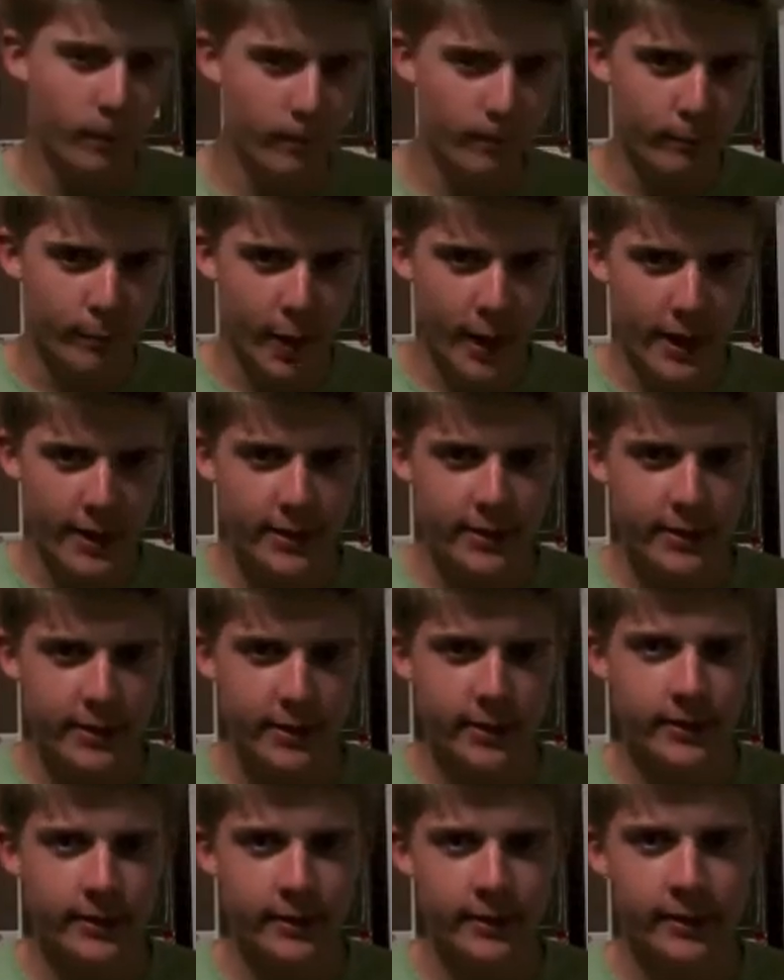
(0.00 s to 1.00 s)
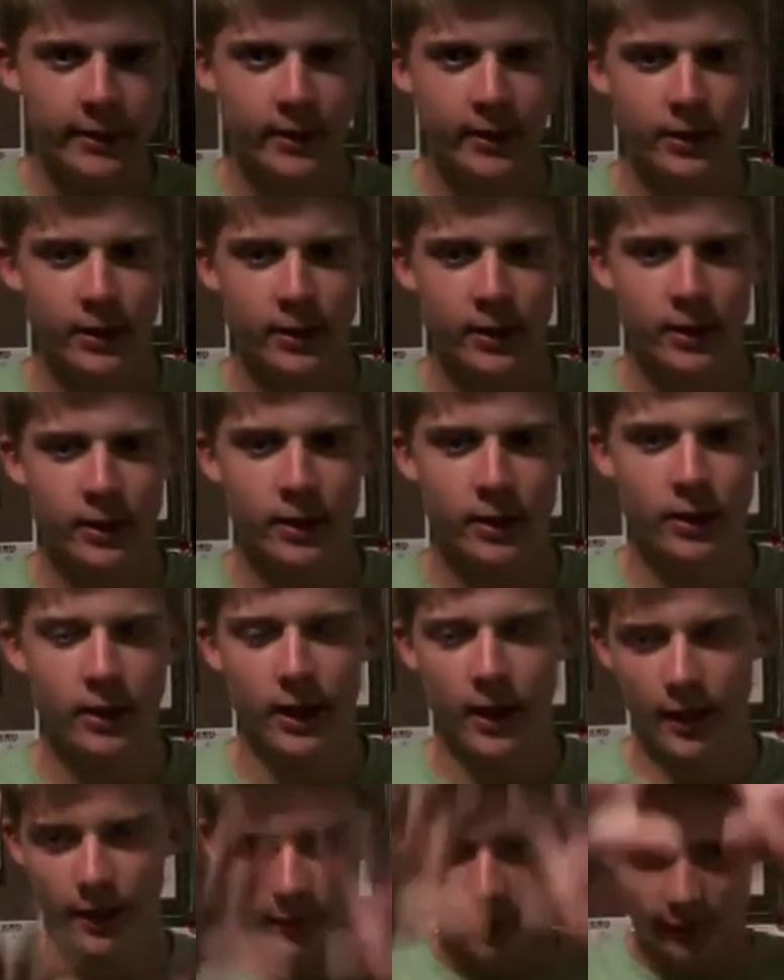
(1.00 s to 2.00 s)
paste.
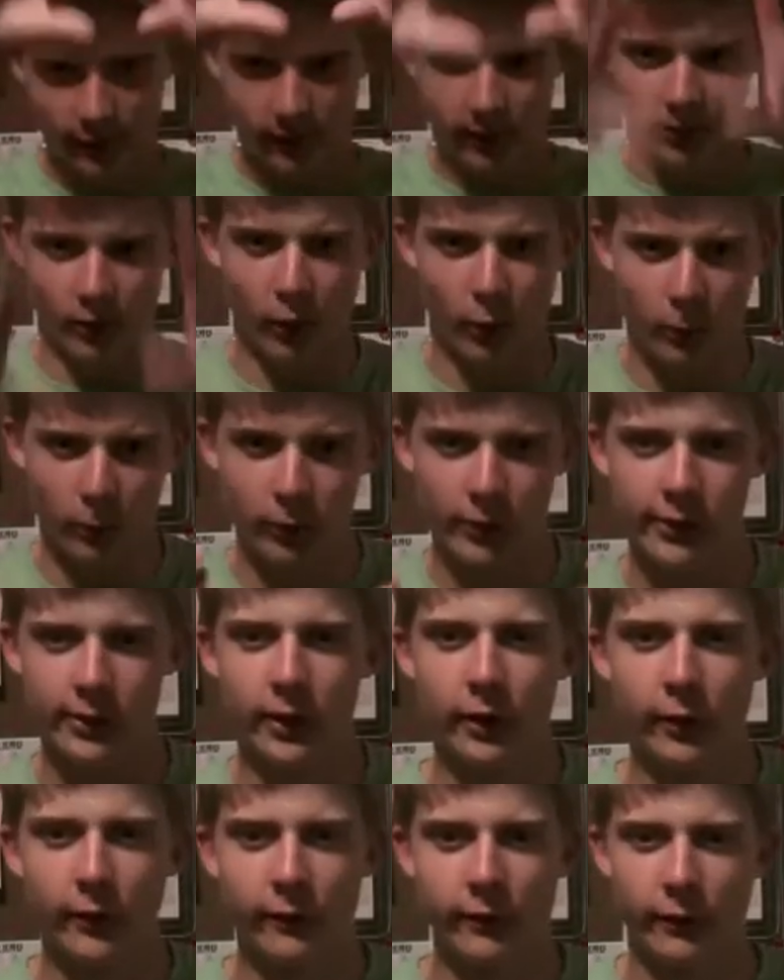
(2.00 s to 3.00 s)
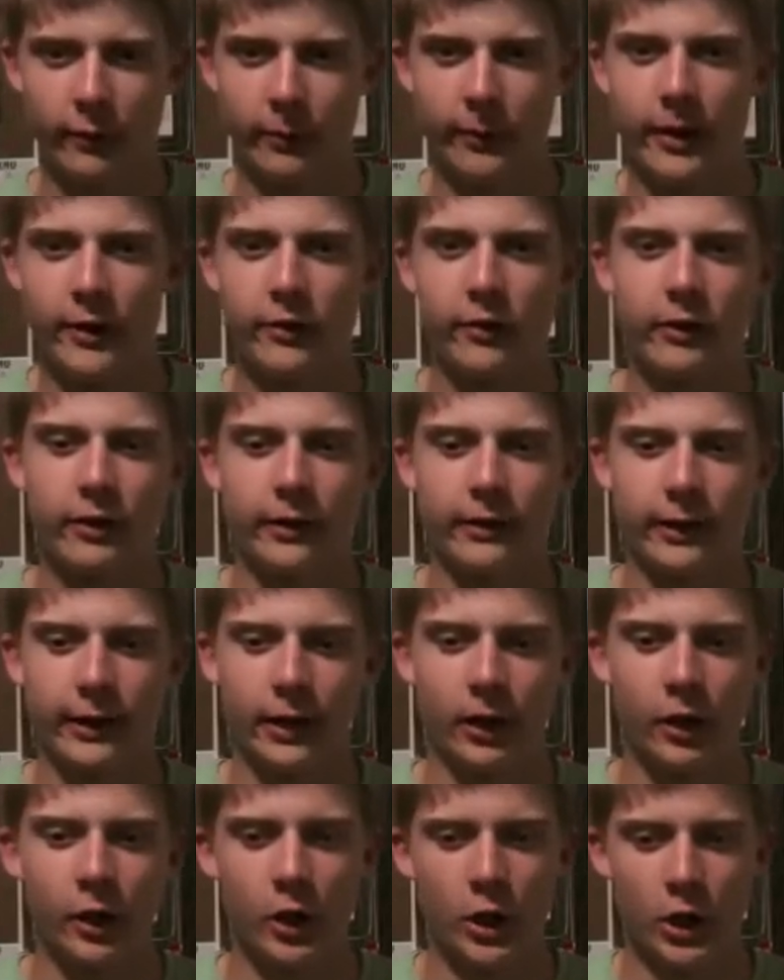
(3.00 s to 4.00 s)
And there's this whole buckload of information. He's like,
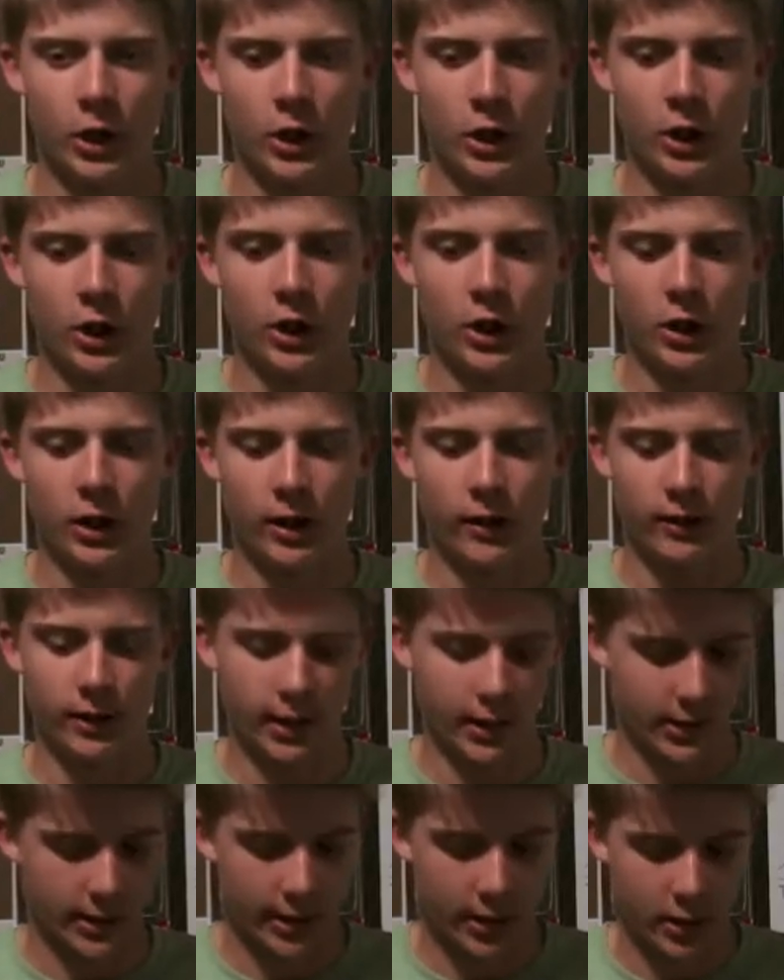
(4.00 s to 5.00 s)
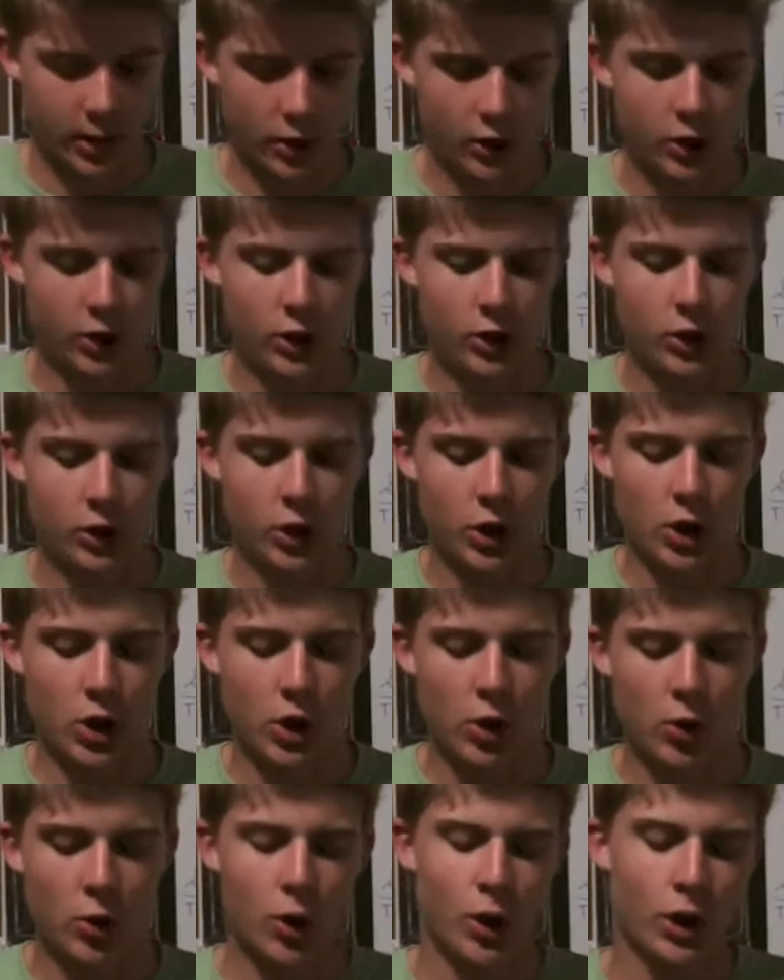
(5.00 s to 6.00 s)
and then he's like,
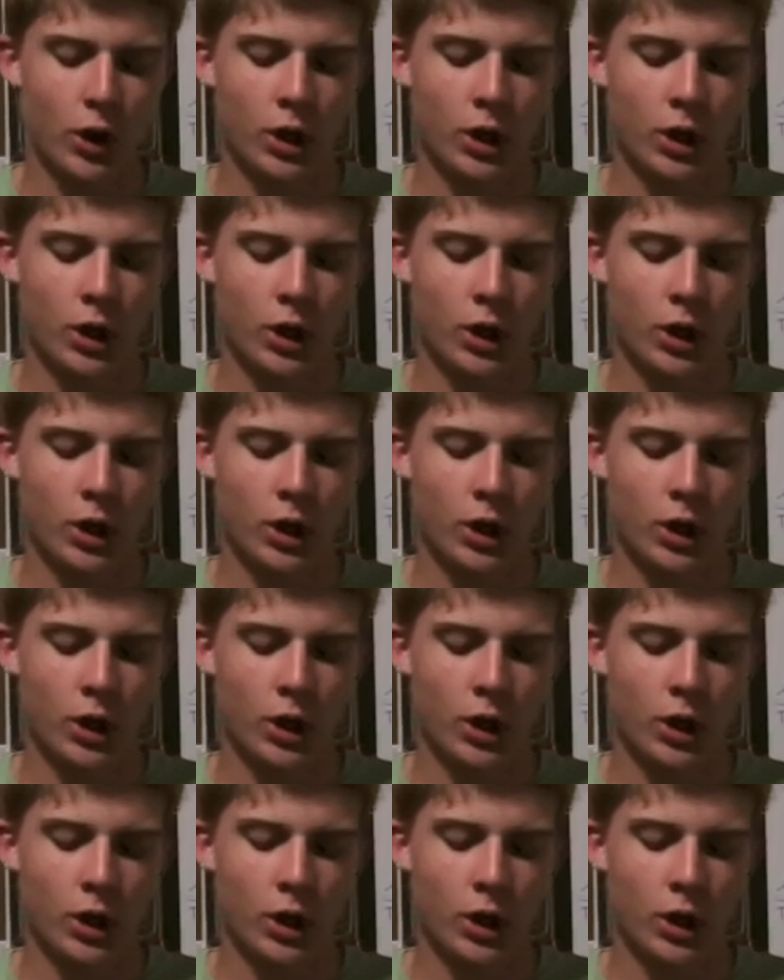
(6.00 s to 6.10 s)
so,